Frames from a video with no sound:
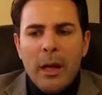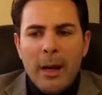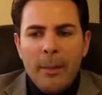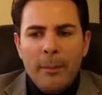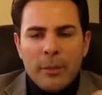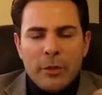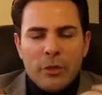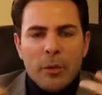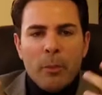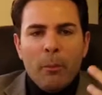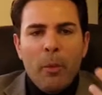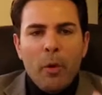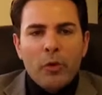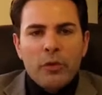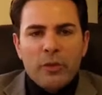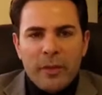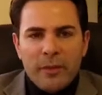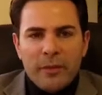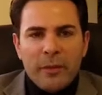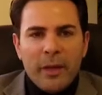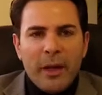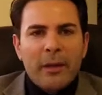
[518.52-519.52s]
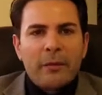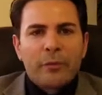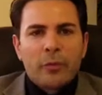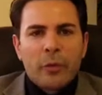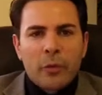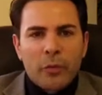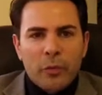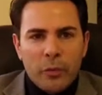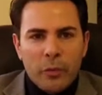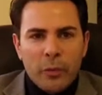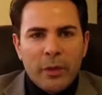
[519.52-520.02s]
How much emotions I have
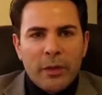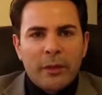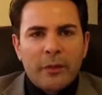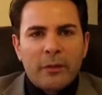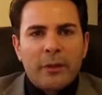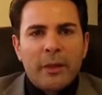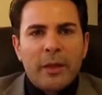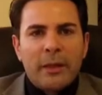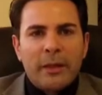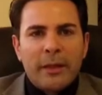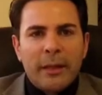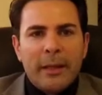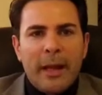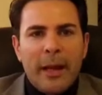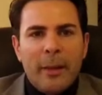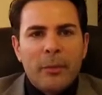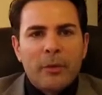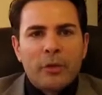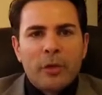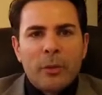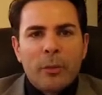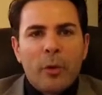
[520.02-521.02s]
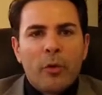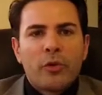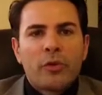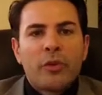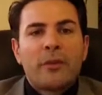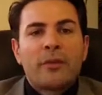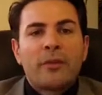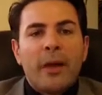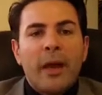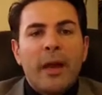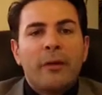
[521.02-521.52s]
towards real estate and how much
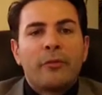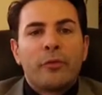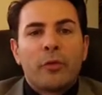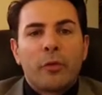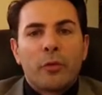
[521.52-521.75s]
emotions I have